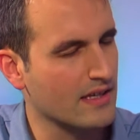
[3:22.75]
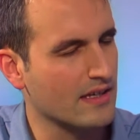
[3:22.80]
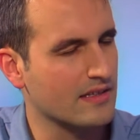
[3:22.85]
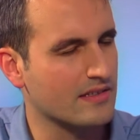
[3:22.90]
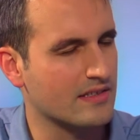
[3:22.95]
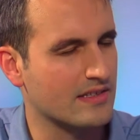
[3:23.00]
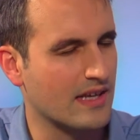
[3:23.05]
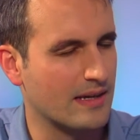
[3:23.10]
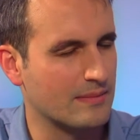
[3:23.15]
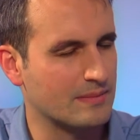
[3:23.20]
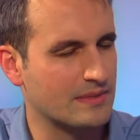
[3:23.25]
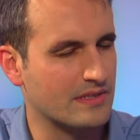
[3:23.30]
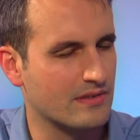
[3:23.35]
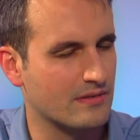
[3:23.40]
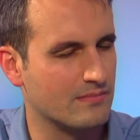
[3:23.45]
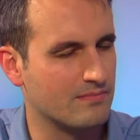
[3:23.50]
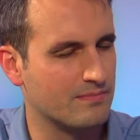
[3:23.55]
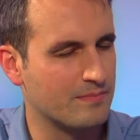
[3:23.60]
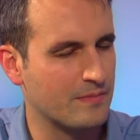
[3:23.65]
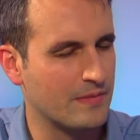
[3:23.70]
time
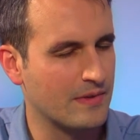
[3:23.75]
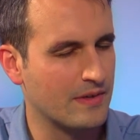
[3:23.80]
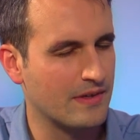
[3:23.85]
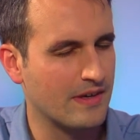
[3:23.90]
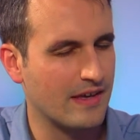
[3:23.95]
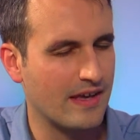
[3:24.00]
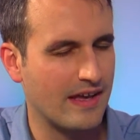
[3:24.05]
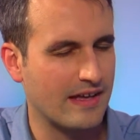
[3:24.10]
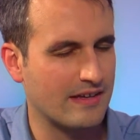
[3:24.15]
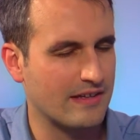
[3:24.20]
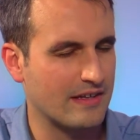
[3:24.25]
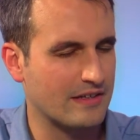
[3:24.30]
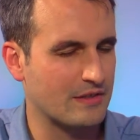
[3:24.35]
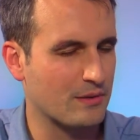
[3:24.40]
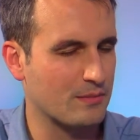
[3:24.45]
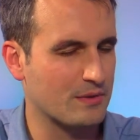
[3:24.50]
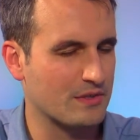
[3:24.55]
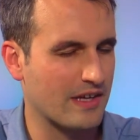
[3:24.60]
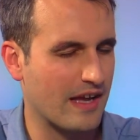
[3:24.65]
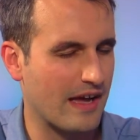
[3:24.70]
to, and it's
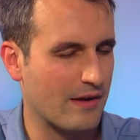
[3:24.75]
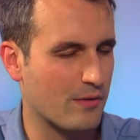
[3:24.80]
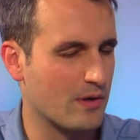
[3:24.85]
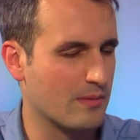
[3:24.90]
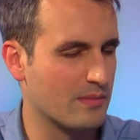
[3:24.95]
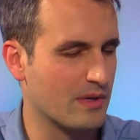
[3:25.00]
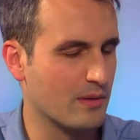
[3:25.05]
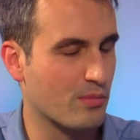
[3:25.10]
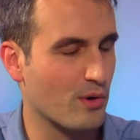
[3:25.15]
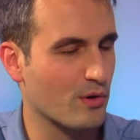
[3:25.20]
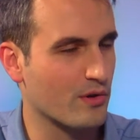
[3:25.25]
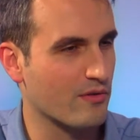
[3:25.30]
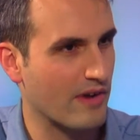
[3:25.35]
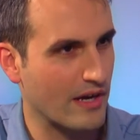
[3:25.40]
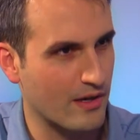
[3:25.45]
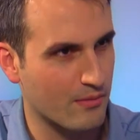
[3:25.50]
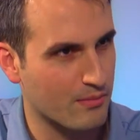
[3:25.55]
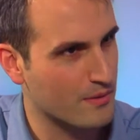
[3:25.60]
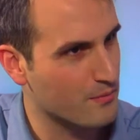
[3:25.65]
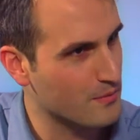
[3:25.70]
almost like I don't want to be a broken
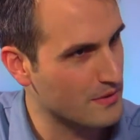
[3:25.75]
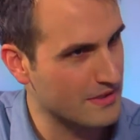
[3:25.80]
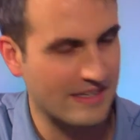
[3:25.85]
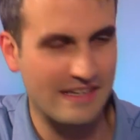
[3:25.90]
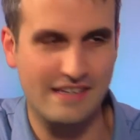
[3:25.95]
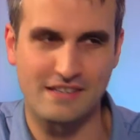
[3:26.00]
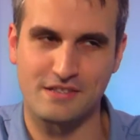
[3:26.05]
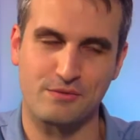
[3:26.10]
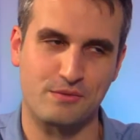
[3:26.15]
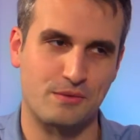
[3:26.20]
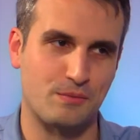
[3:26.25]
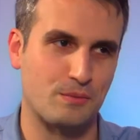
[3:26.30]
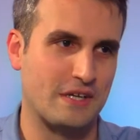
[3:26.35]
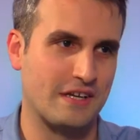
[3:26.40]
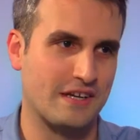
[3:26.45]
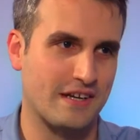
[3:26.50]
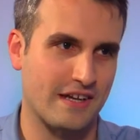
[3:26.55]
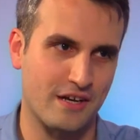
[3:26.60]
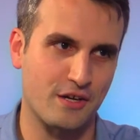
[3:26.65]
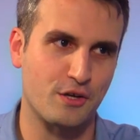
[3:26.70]
record, but we need
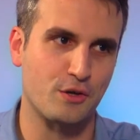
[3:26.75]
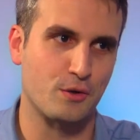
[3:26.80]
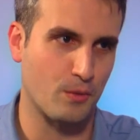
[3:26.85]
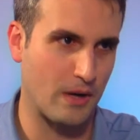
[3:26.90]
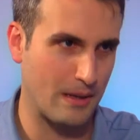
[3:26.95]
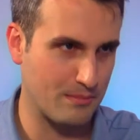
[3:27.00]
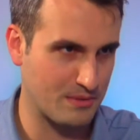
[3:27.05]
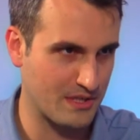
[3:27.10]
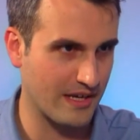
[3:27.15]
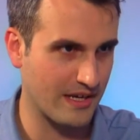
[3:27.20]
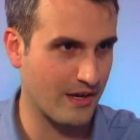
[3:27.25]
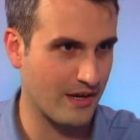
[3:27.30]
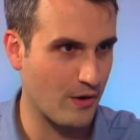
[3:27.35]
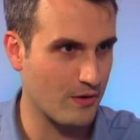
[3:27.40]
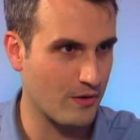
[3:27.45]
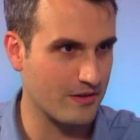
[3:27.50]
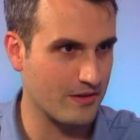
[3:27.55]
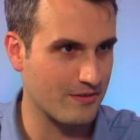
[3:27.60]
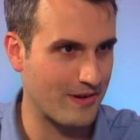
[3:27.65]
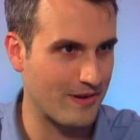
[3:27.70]
to get a good website
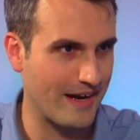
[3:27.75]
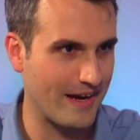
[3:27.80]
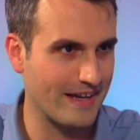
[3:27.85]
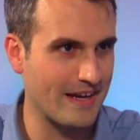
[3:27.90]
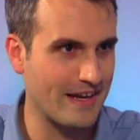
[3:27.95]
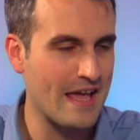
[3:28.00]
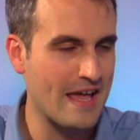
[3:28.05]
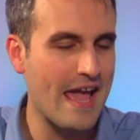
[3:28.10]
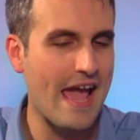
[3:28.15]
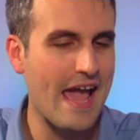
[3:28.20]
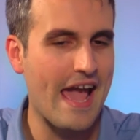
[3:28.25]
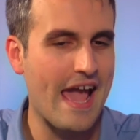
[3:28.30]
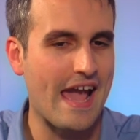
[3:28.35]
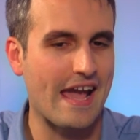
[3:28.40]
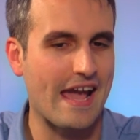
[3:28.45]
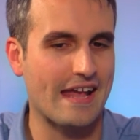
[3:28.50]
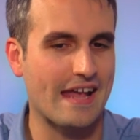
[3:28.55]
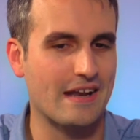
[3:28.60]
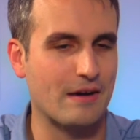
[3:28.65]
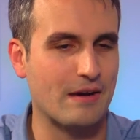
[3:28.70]
going, right?
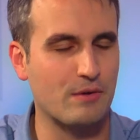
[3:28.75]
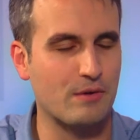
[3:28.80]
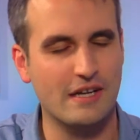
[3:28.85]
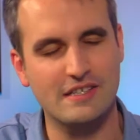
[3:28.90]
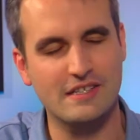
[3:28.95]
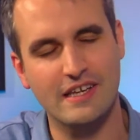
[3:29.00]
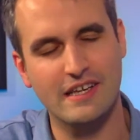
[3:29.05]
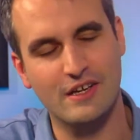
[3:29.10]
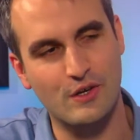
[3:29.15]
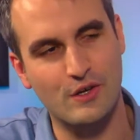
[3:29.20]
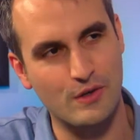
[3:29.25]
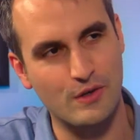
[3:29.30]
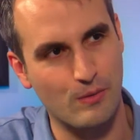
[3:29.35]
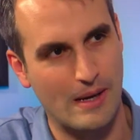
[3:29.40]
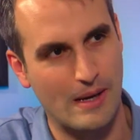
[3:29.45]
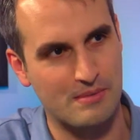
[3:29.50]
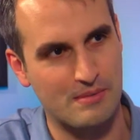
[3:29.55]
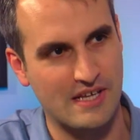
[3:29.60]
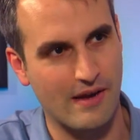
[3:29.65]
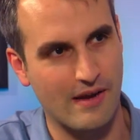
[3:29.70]
And when I say good
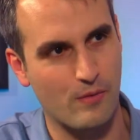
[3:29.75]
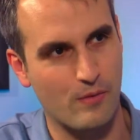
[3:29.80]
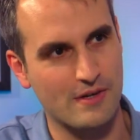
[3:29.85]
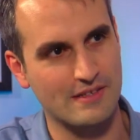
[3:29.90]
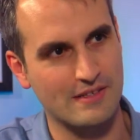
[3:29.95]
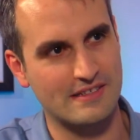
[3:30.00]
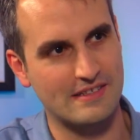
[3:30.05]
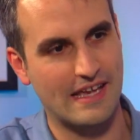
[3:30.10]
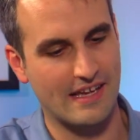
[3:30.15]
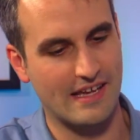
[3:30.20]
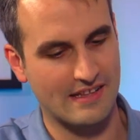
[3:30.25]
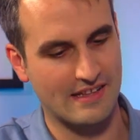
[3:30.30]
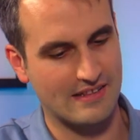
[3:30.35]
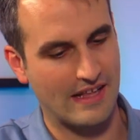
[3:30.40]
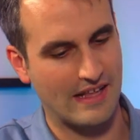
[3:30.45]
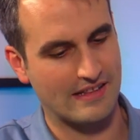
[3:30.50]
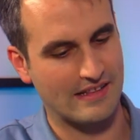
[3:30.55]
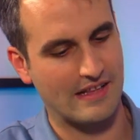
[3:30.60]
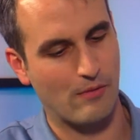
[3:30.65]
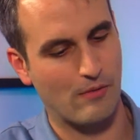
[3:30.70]
website, I want
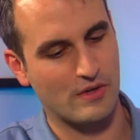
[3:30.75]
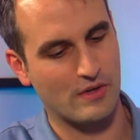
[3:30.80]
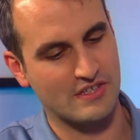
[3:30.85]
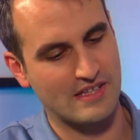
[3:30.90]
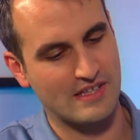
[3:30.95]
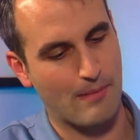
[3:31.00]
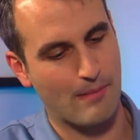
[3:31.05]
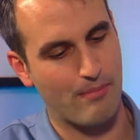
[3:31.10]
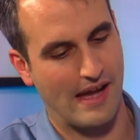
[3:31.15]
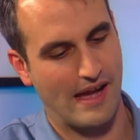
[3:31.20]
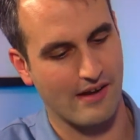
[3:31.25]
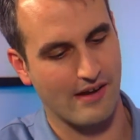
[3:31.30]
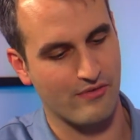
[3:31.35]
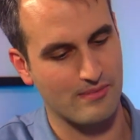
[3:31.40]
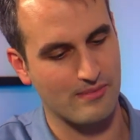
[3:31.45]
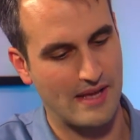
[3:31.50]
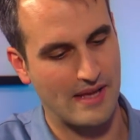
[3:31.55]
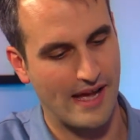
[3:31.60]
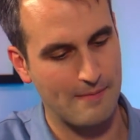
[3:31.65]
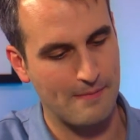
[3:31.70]
to step back from
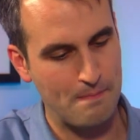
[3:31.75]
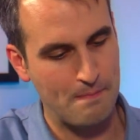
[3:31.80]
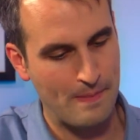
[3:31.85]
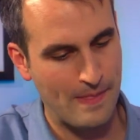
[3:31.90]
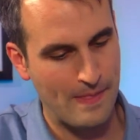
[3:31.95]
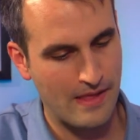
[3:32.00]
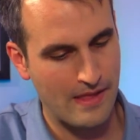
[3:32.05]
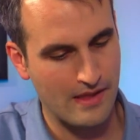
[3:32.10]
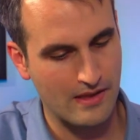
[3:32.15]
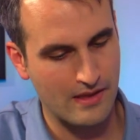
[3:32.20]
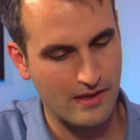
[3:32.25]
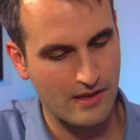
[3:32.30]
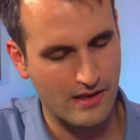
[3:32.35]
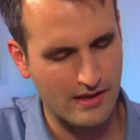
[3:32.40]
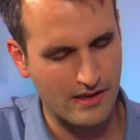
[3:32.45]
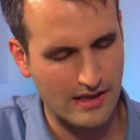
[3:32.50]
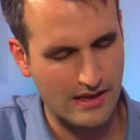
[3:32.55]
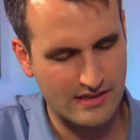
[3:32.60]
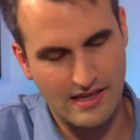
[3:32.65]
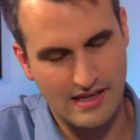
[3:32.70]
that.
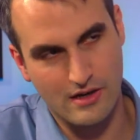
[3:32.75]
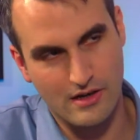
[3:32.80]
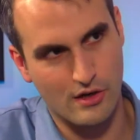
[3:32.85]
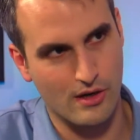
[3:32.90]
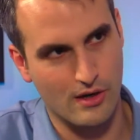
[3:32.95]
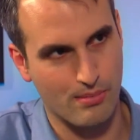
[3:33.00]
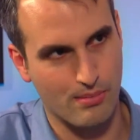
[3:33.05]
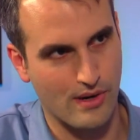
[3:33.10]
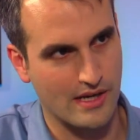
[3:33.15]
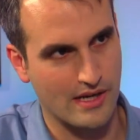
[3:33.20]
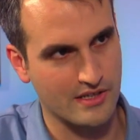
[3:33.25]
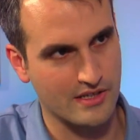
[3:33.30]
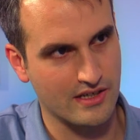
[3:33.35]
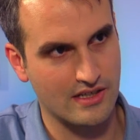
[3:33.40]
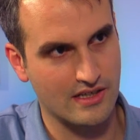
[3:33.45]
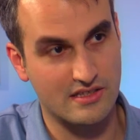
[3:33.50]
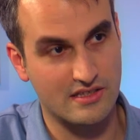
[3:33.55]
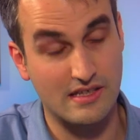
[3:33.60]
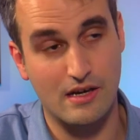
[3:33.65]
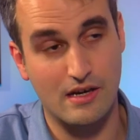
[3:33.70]
It's not an art project.
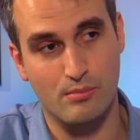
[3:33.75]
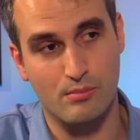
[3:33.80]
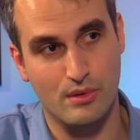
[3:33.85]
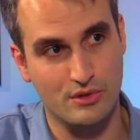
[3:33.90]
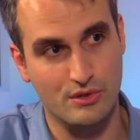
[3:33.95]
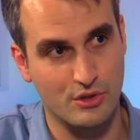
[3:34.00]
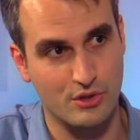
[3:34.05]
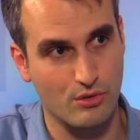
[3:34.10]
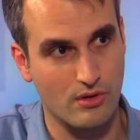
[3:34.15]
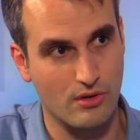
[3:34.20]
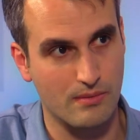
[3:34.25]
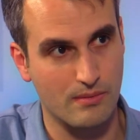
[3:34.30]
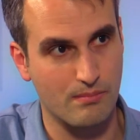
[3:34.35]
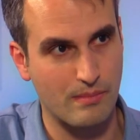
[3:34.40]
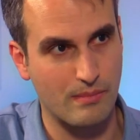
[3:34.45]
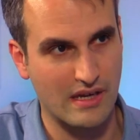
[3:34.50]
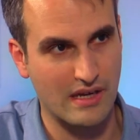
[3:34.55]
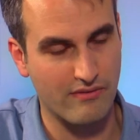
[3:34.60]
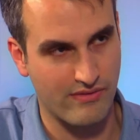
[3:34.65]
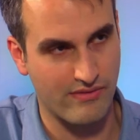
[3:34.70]
It's not a brochure.
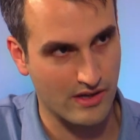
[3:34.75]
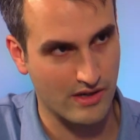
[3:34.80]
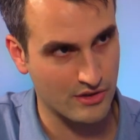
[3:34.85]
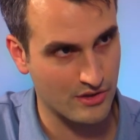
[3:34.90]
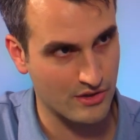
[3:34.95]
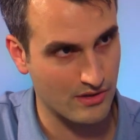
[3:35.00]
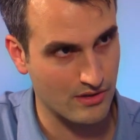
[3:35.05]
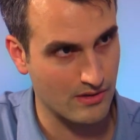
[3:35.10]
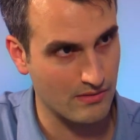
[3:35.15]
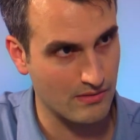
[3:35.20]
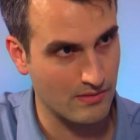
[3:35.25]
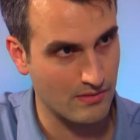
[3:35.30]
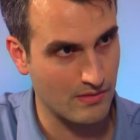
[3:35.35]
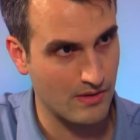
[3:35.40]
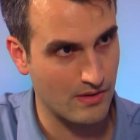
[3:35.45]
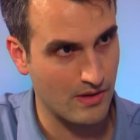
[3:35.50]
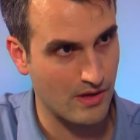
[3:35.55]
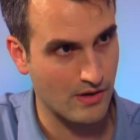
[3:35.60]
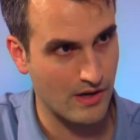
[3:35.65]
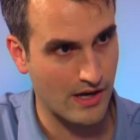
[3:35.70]
Make it functional,
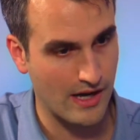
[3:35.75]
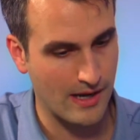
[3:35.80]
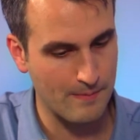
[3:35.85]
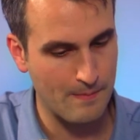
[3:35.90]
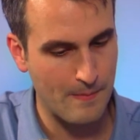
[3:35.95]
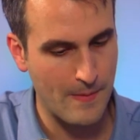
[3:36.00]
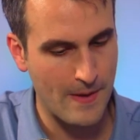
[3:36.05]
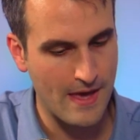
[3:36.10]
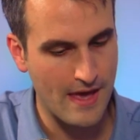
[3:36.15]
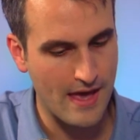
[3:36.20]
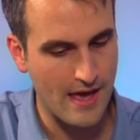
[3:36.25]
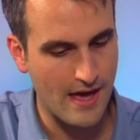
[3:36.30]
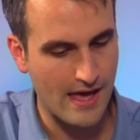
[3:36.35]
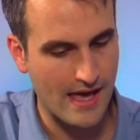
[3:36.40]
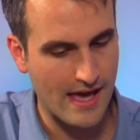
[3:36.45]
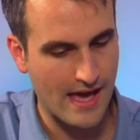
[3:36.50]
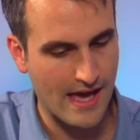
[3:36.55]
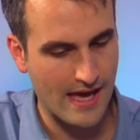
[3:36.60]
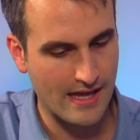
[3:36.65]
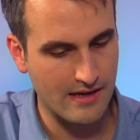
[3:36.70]
okay?
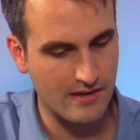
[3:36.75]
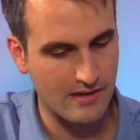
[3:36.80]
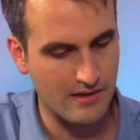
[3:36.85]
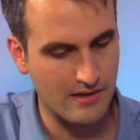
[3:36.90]
And